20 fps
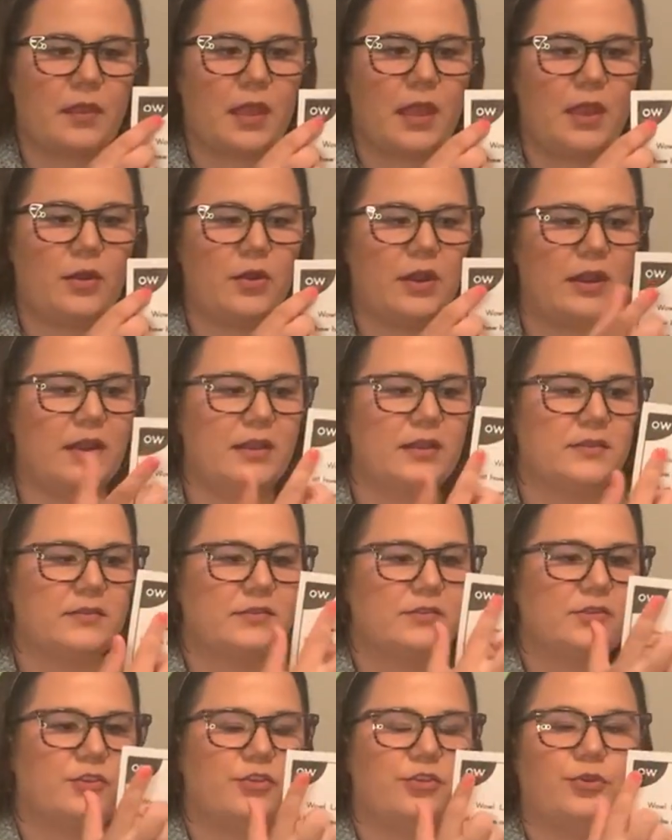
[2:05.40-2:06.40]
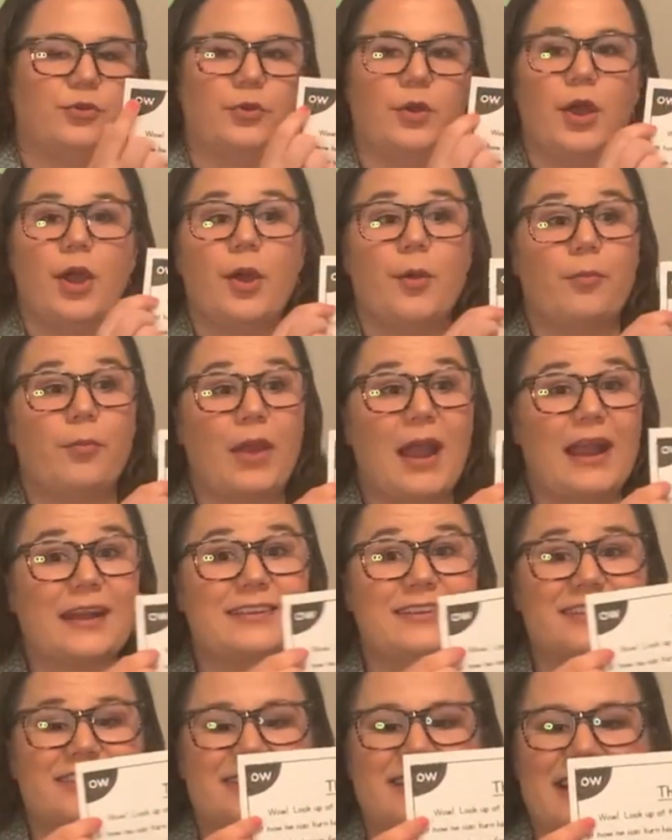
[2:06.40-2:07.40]
and it is to
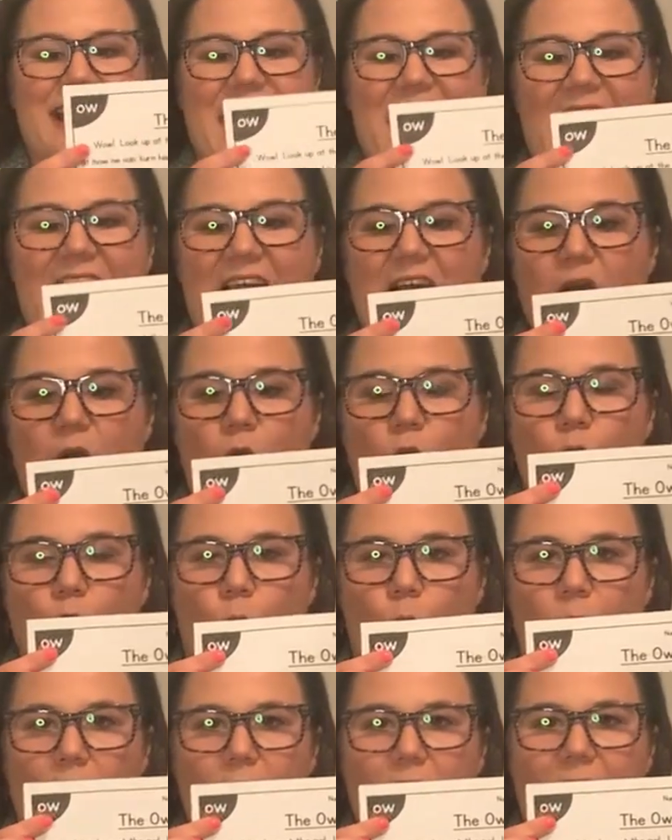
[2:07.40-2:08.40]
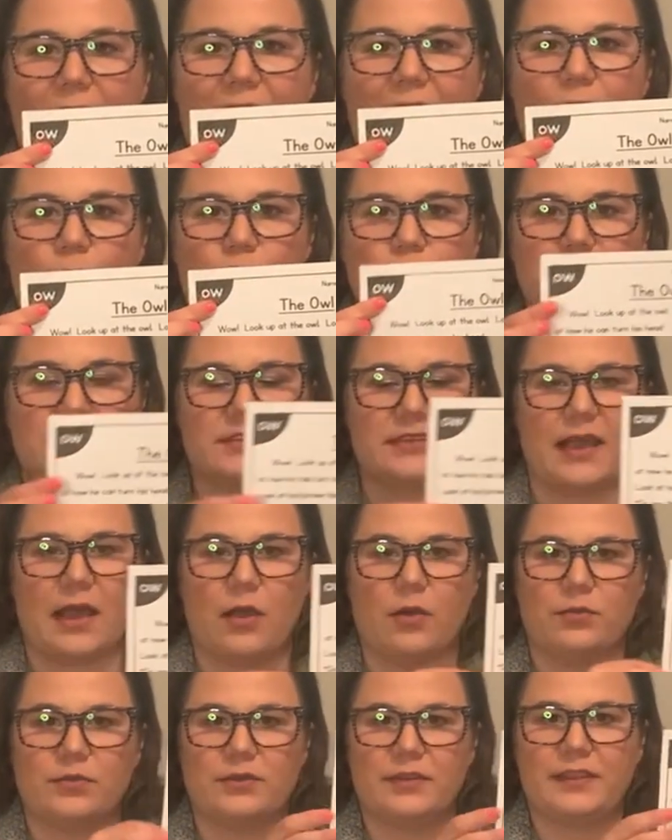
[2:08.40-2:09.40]
practice the owl sound,
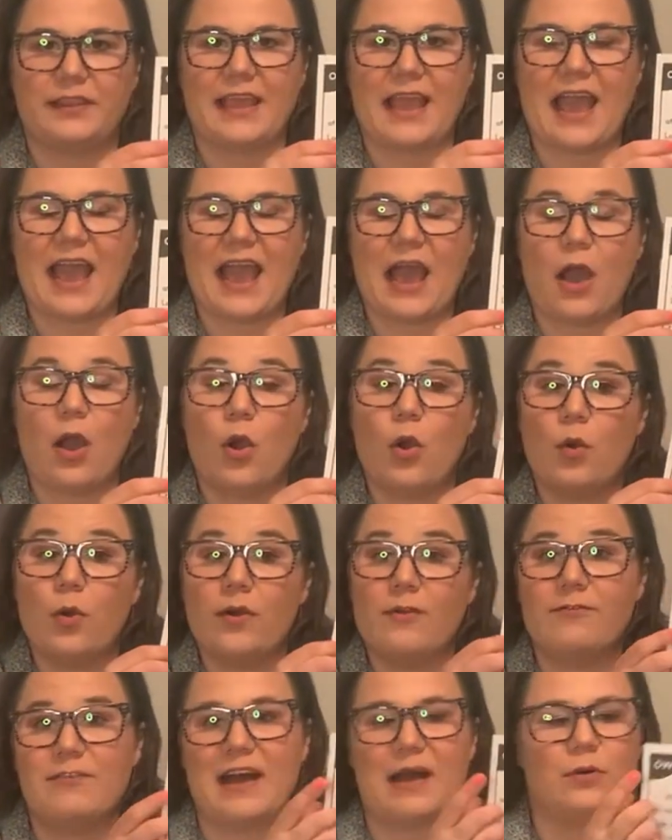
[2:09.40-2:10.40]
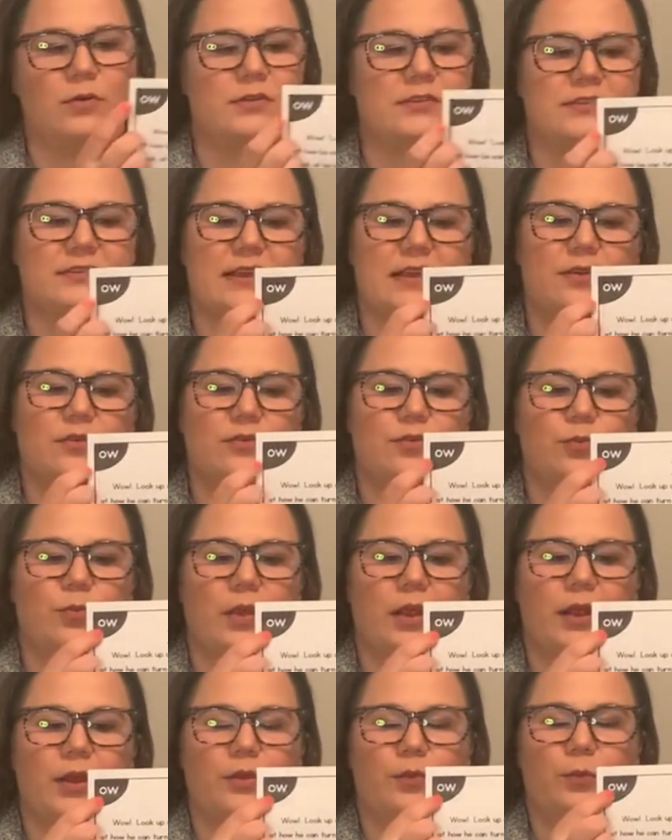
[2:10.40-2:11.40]
the owl vowel sound,
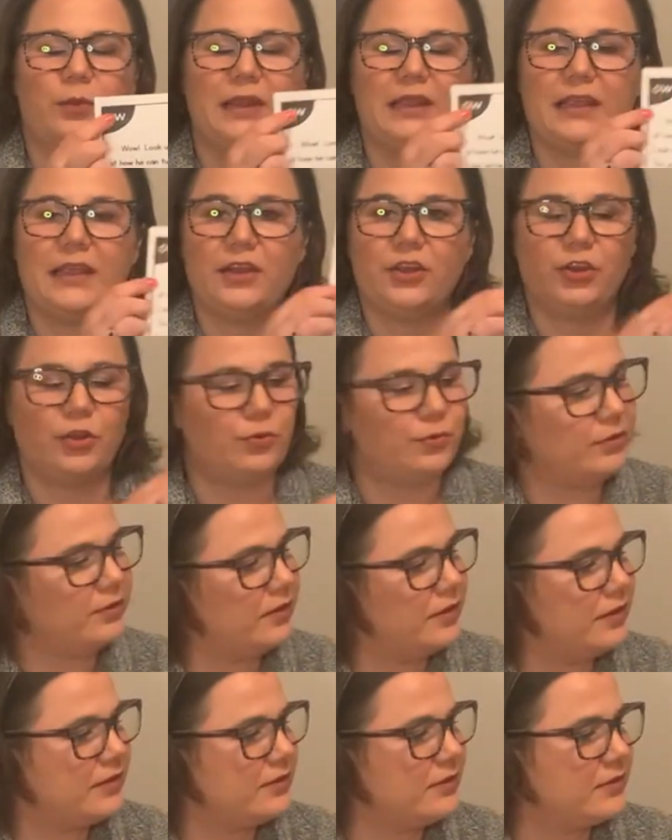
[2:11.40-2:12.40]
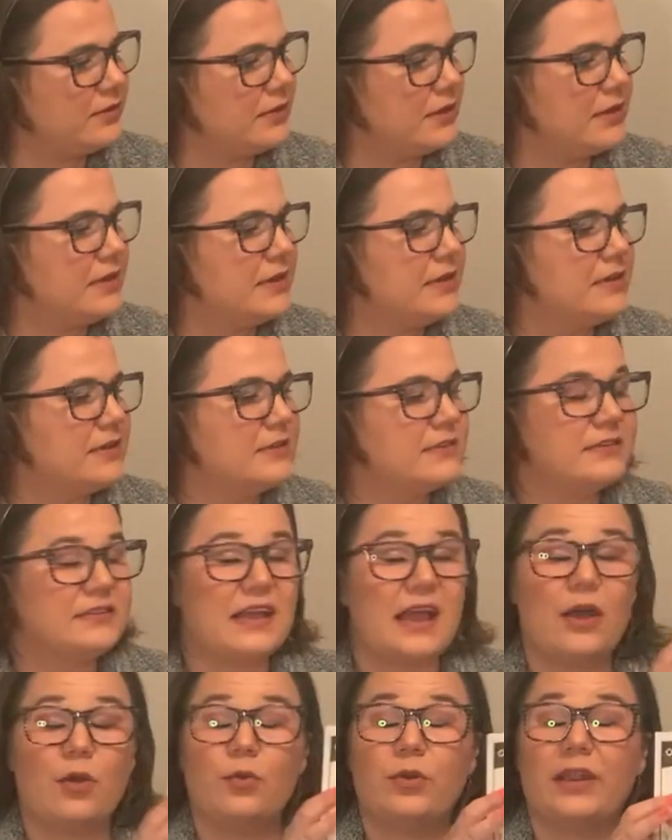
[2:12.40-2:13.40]
where we can use this
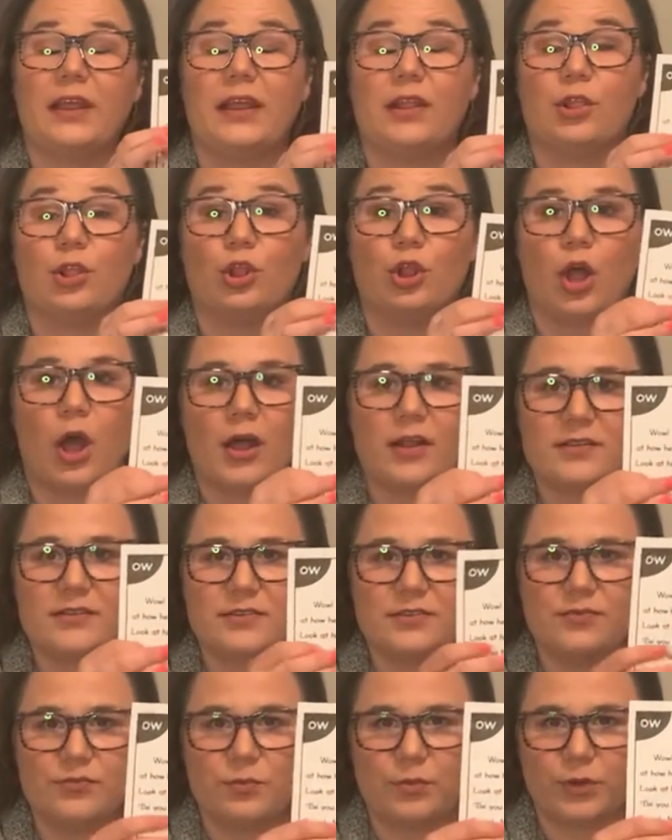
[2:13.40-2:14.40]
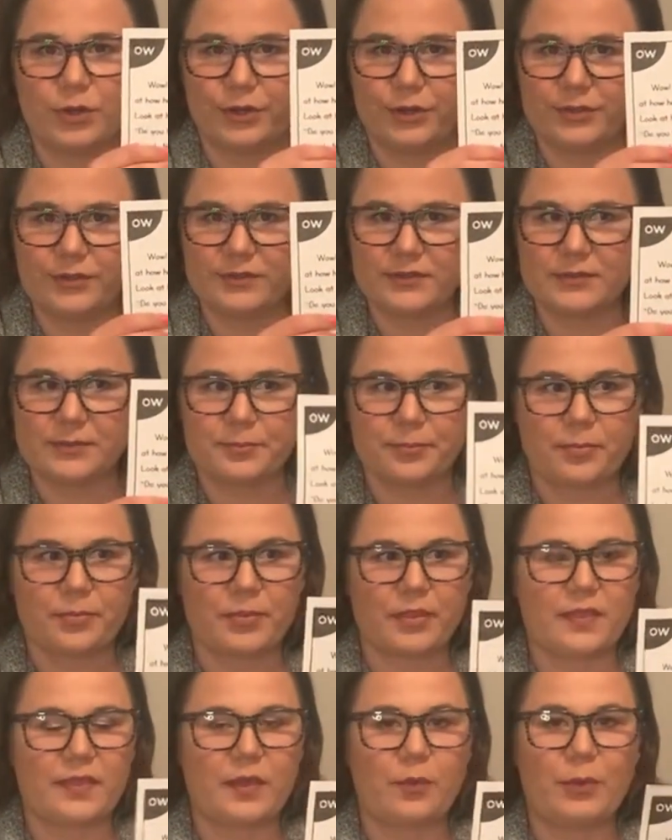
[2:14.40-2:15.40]
sound in lots of words
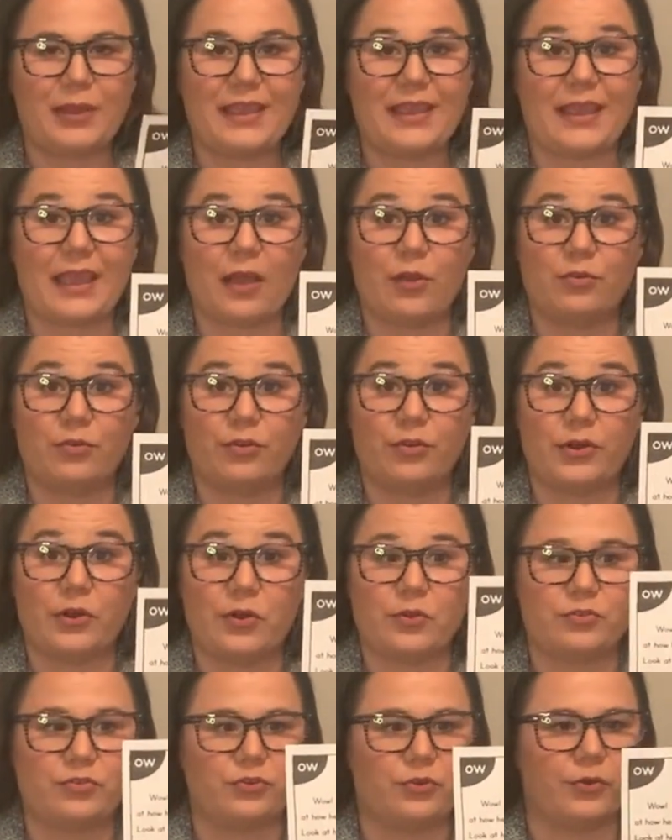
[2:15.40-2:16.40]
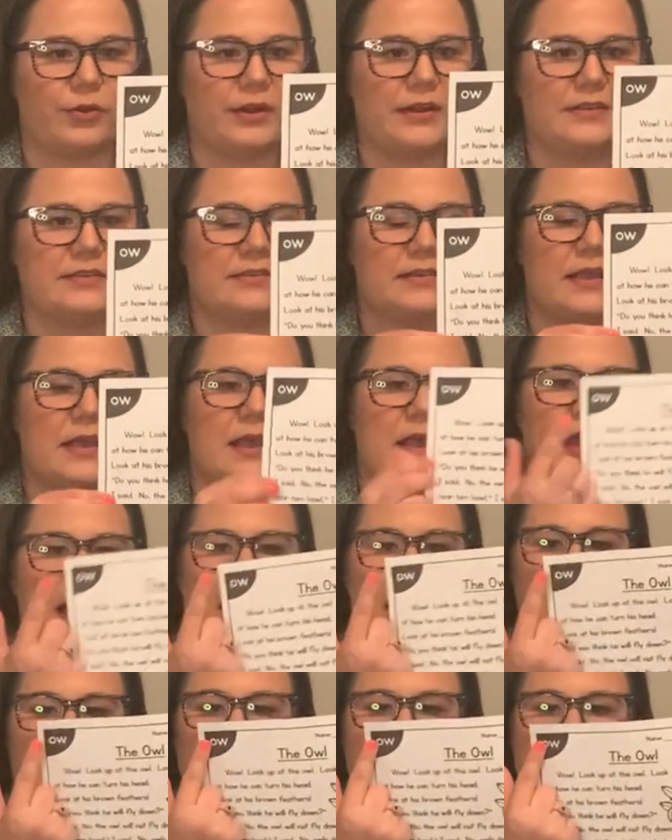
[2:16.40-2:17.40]
that we encounter in our stories.
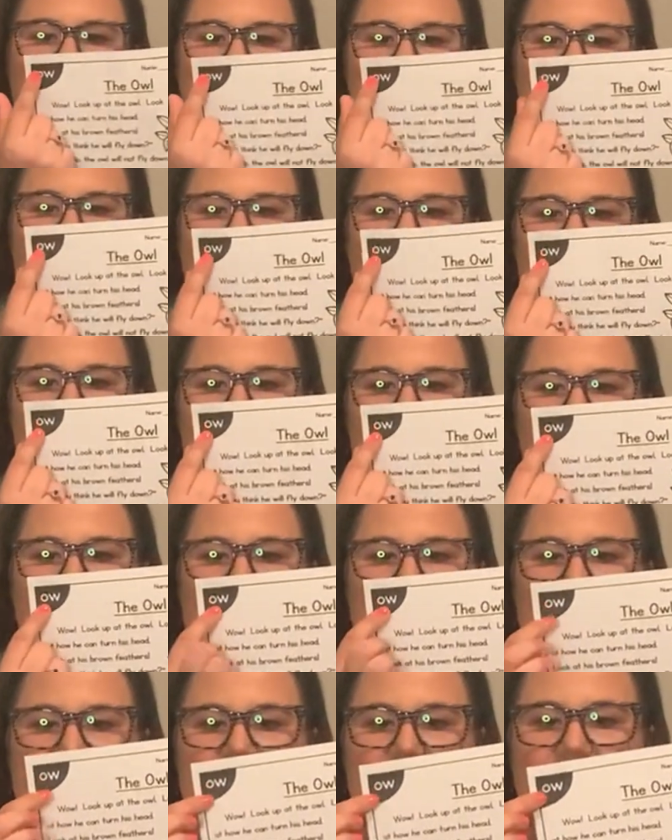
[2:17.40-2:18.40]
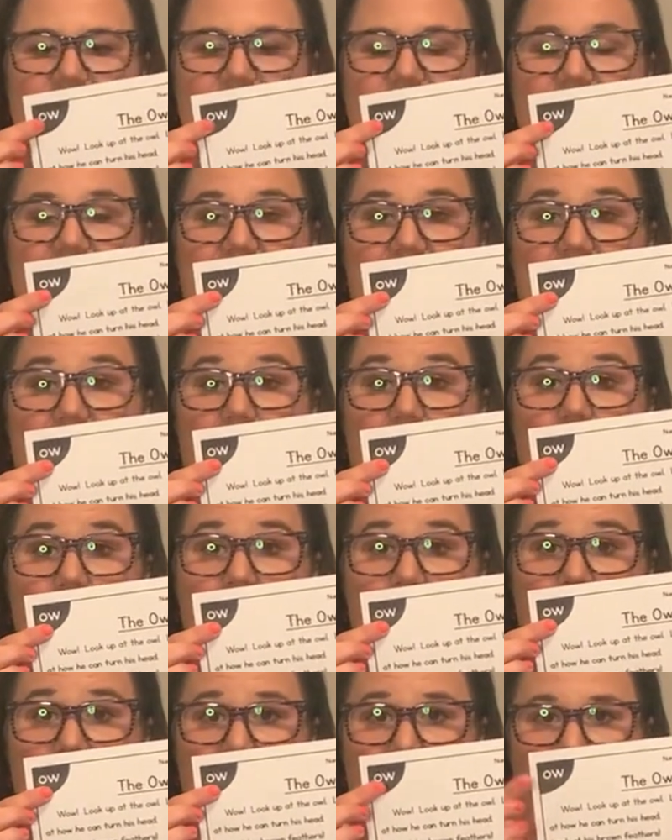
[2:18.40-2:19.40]
And so we're going to be practicing the
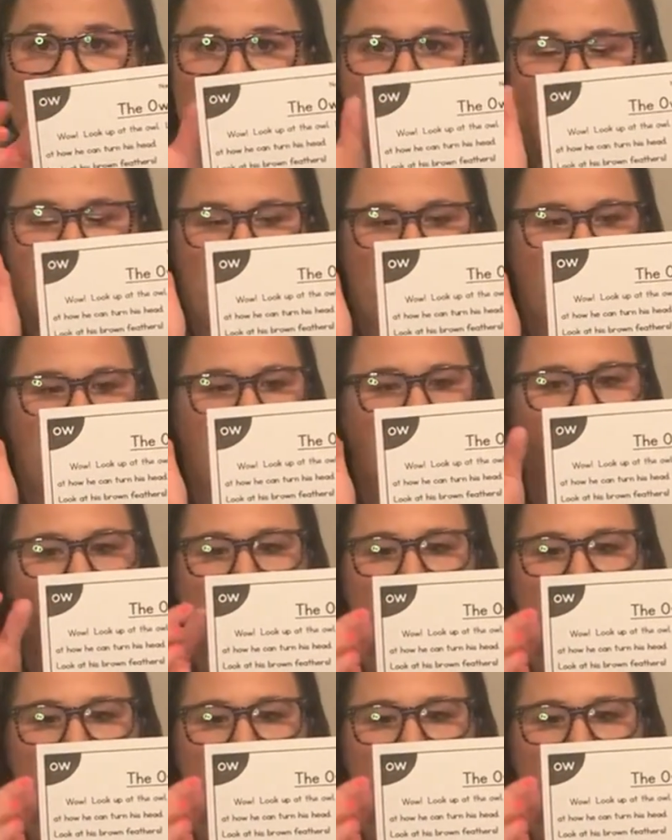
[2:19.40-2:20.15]
owl sound,